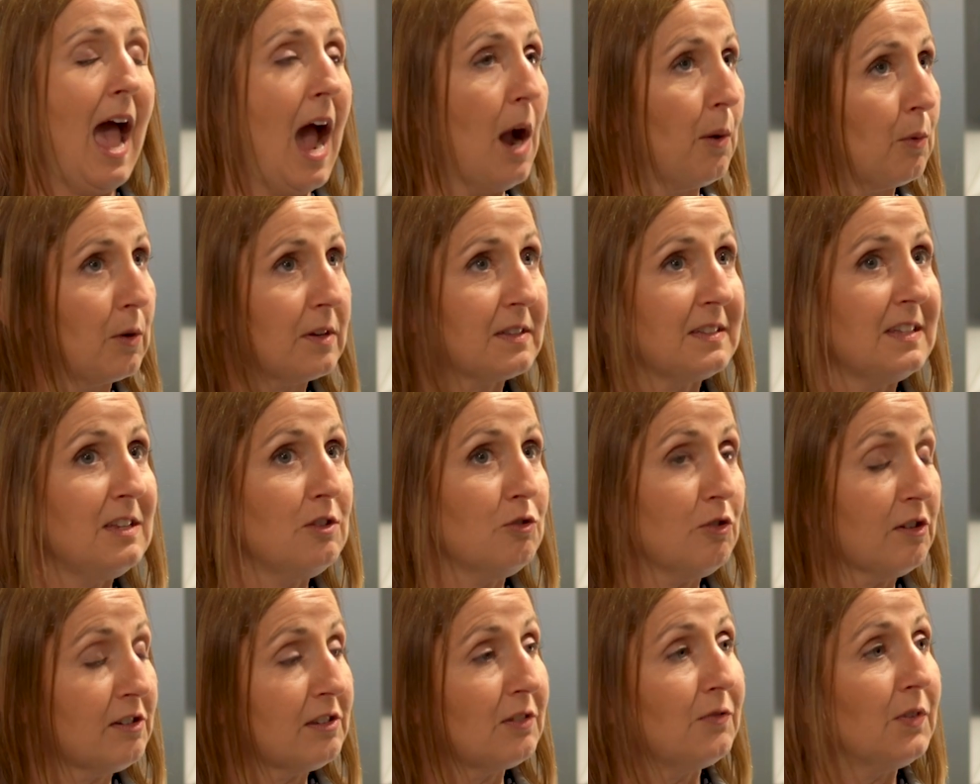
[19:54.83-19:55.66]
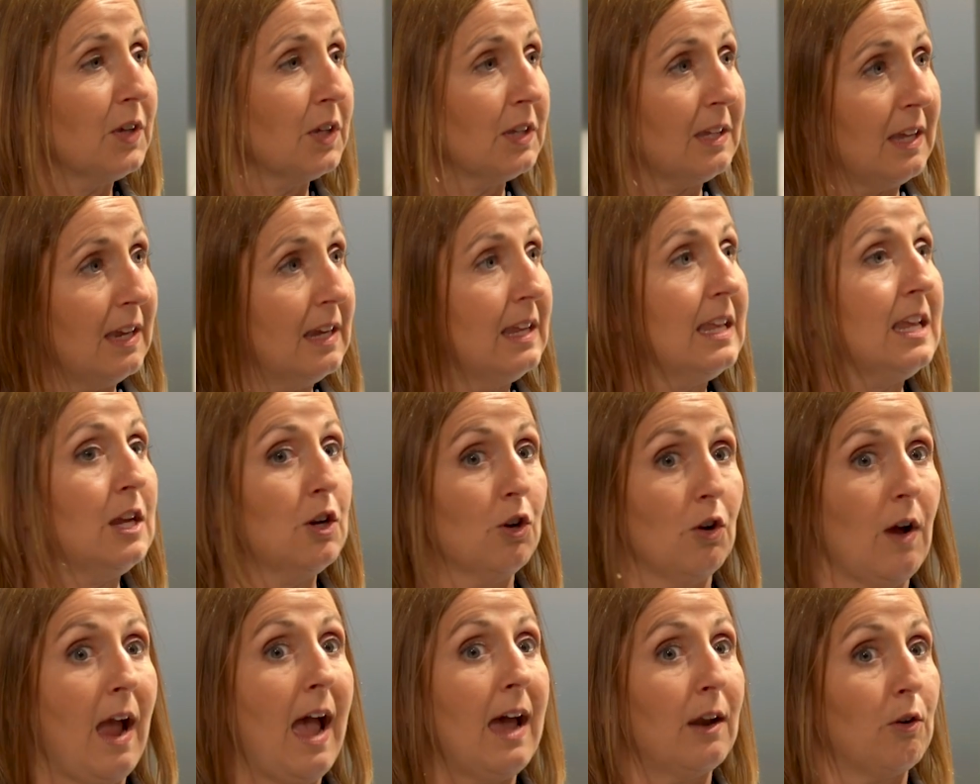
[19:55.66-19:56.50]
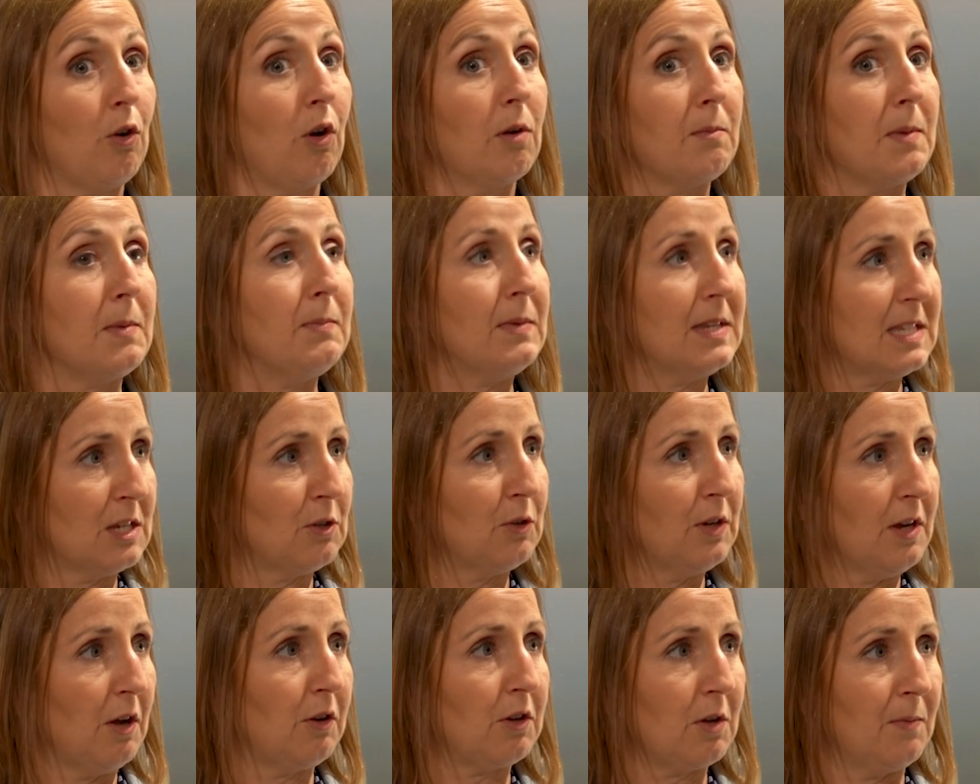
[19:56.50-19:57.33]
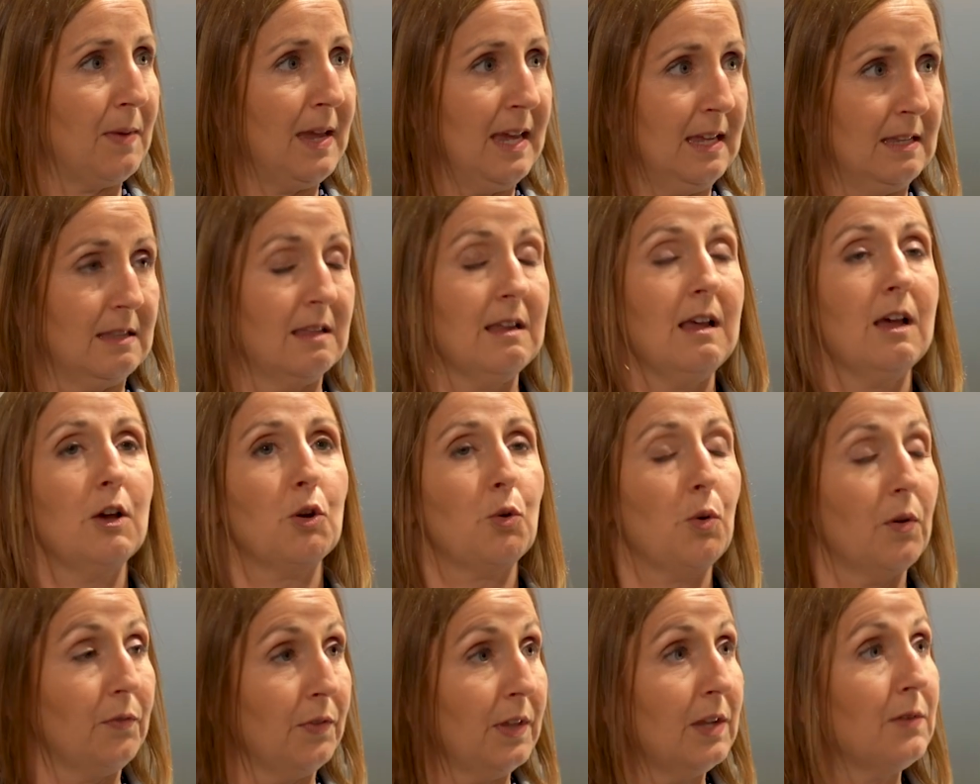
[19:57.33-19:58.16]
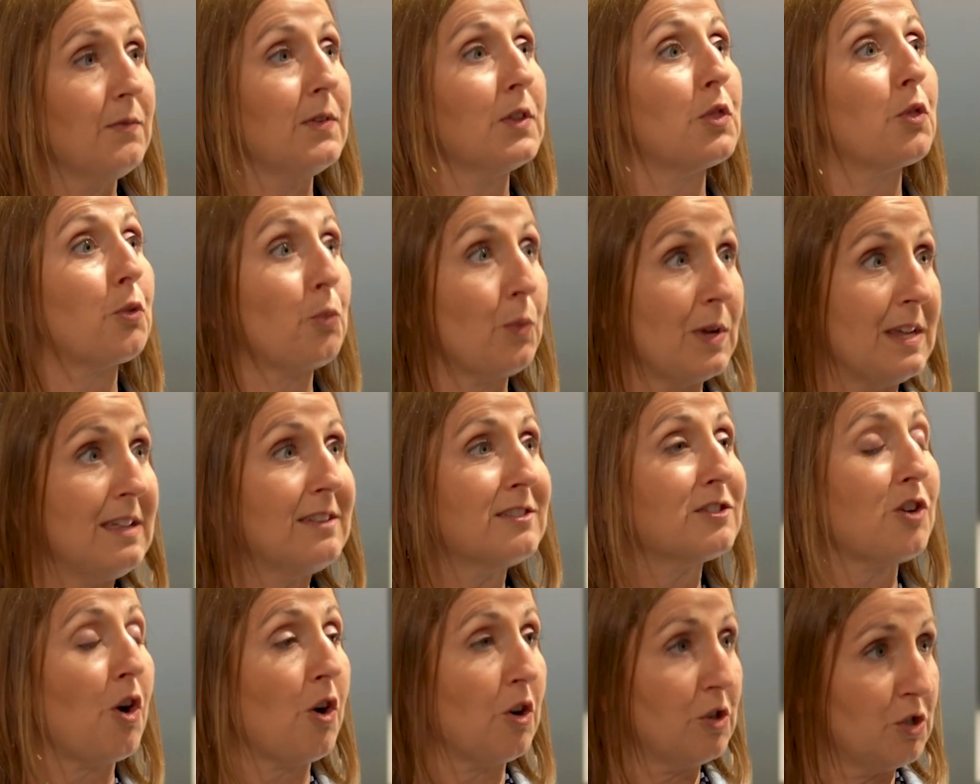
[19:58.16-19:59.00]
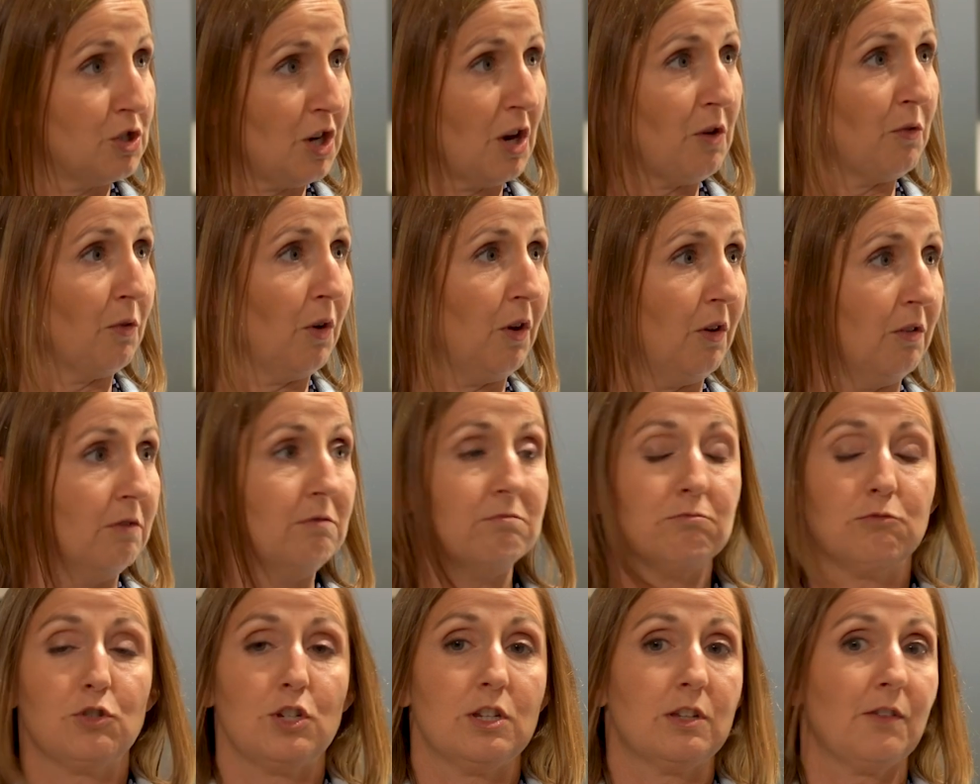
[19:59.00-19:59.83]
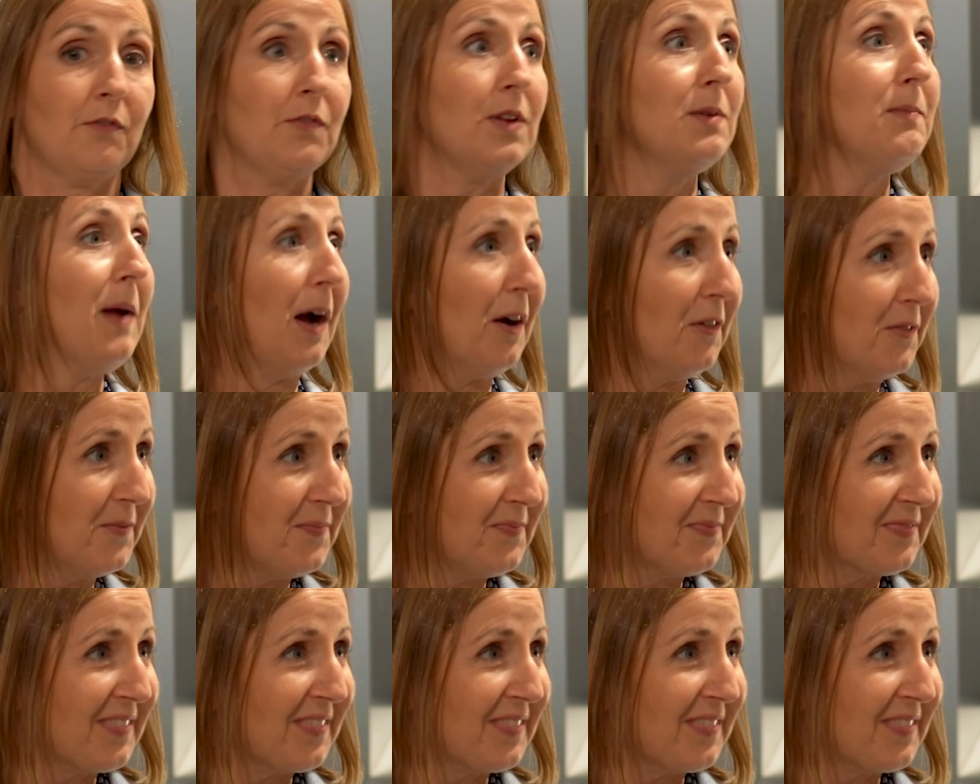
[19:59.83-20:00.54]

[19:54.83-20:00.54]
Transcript: Our senior civilian here at Army Materiel Command, equivalent of a 3-star general. She's a female.